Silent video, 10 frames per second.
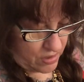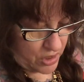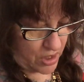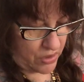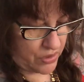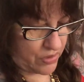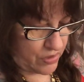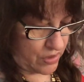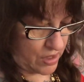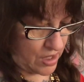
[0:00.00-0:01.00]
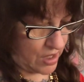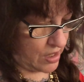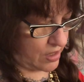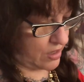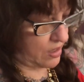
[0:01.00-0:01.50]
shells.
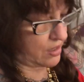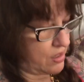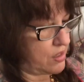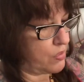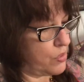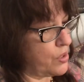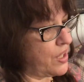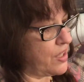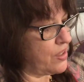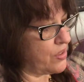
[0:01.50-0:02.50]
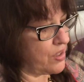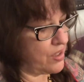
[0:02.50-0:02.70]
I need to work out.